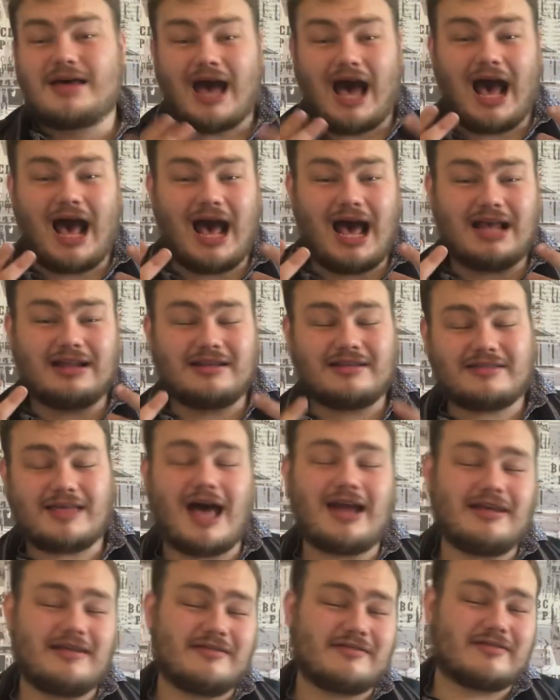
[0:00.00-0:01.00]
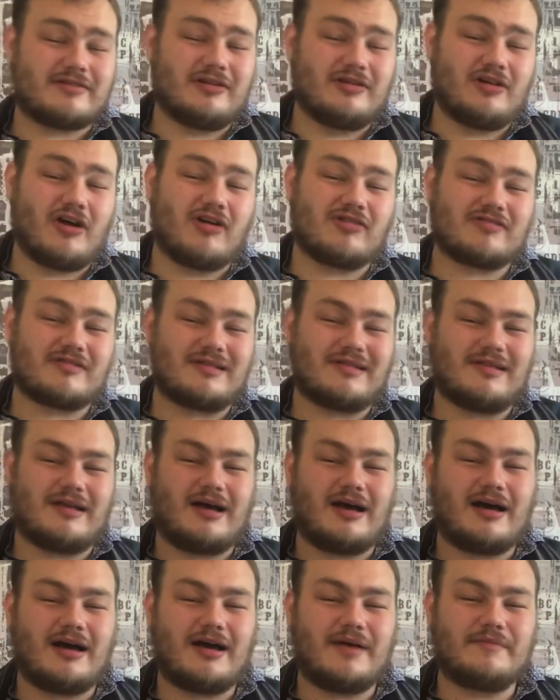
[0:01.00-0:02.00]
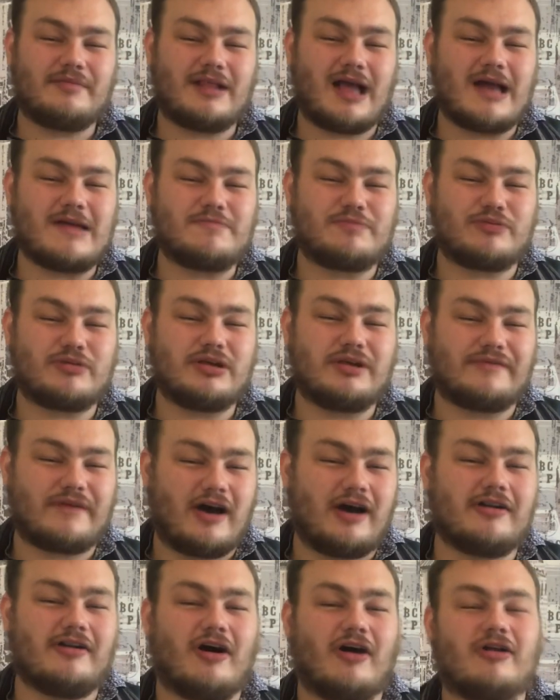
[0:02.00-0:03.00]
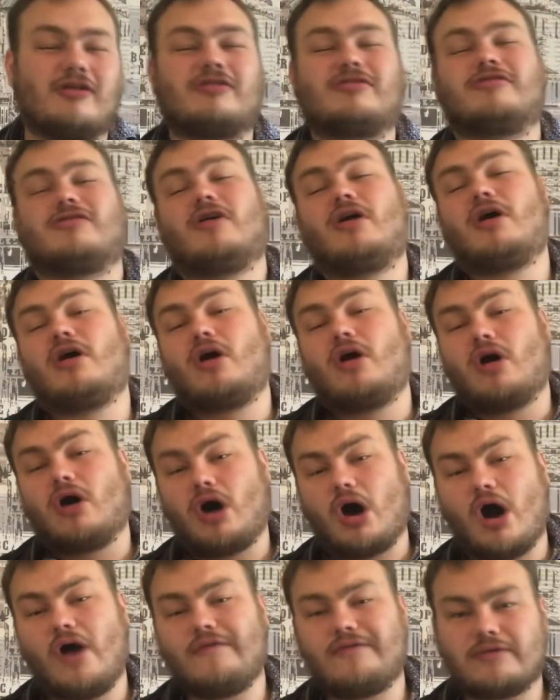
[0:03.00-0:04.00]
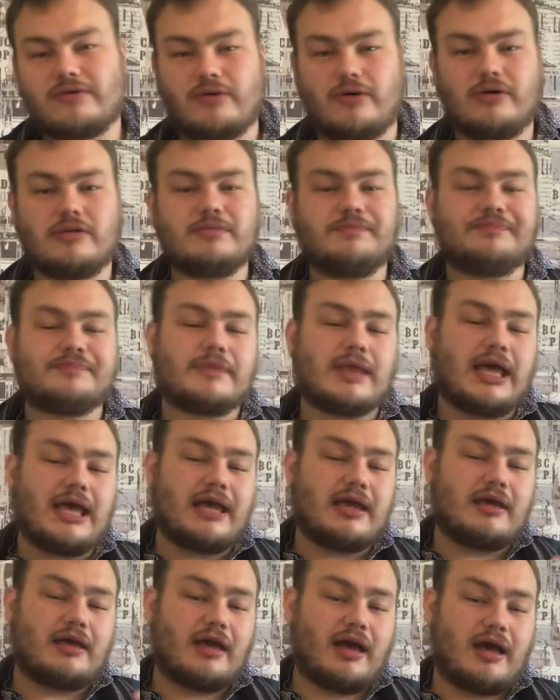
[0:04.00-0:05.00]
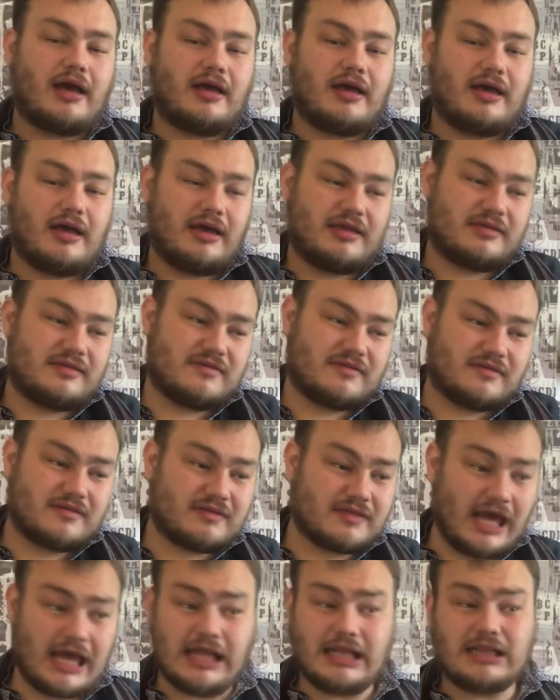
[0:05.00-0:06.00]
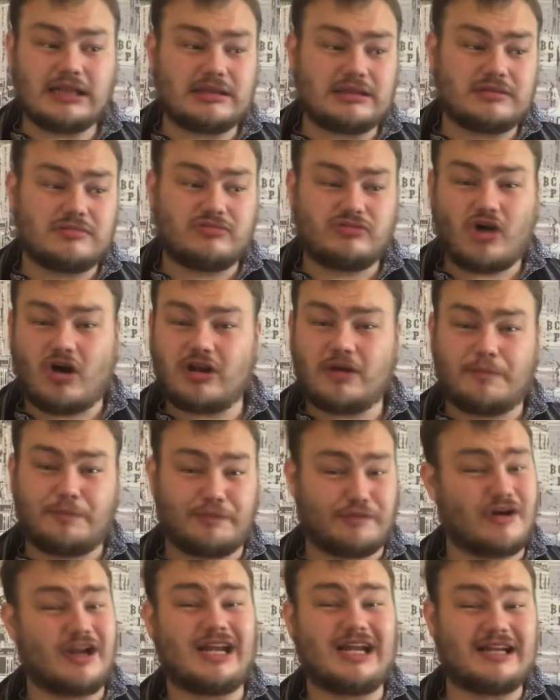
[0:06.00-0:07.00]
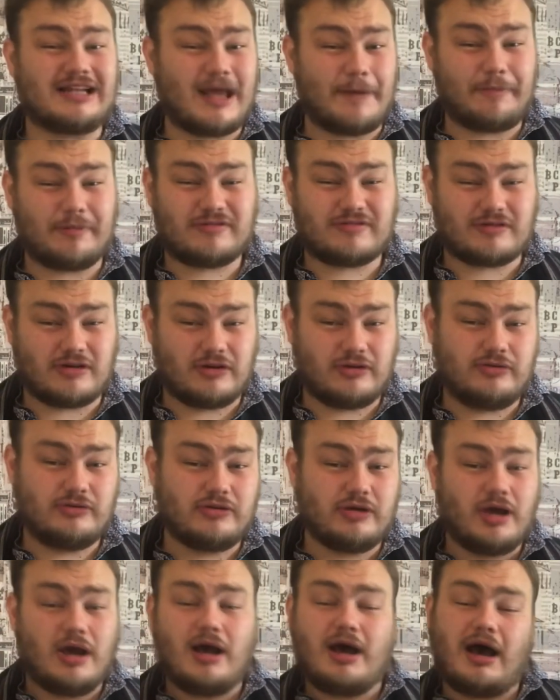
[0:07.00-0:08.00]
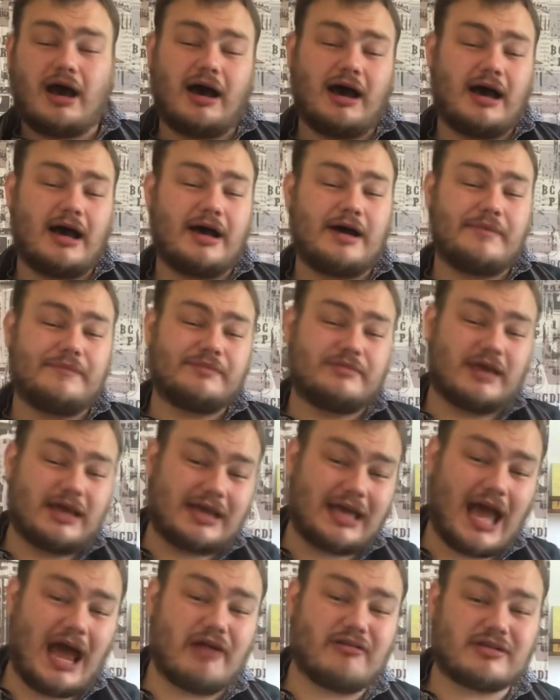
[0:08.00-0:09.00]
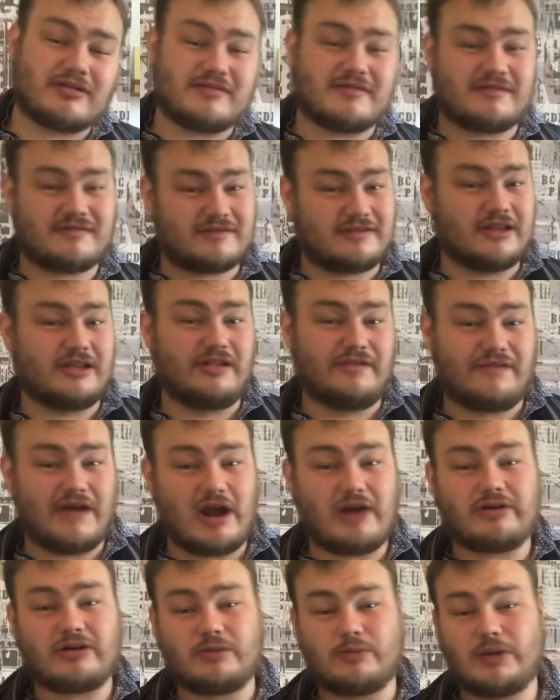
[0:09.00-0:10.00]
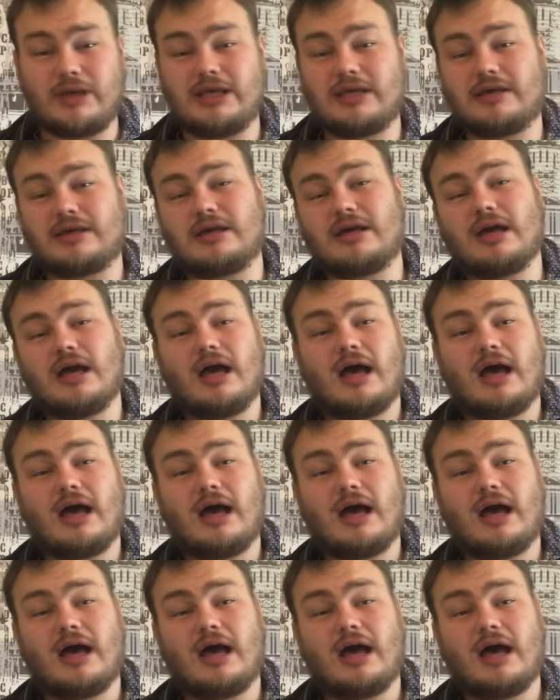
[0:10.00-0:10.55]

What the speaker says: And that is the Lost Library of Unox. Overall, it's still not a brilliant episode. The characters are still very weak.